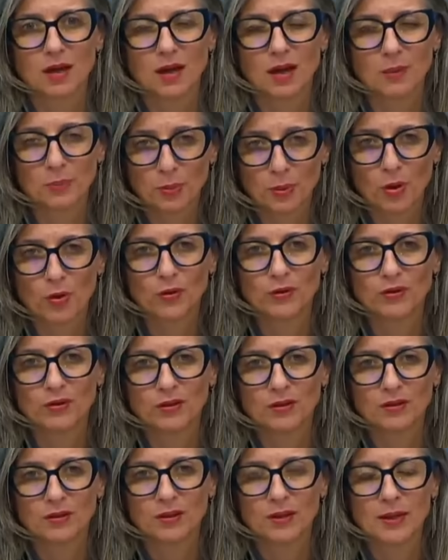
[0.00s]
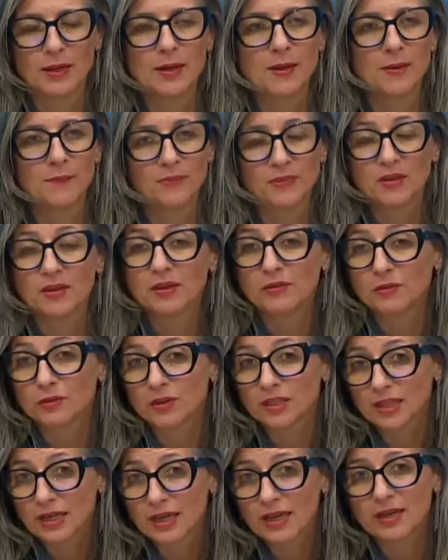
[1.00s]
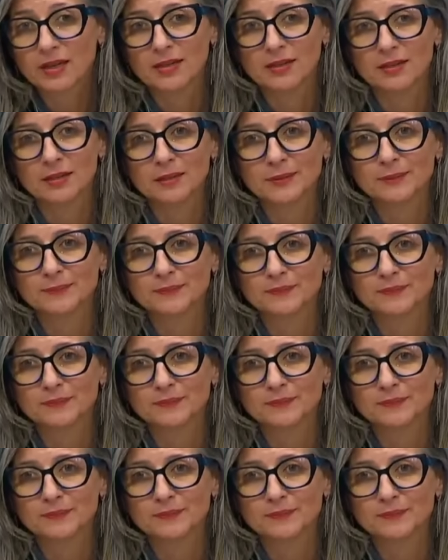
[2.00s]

upon the never again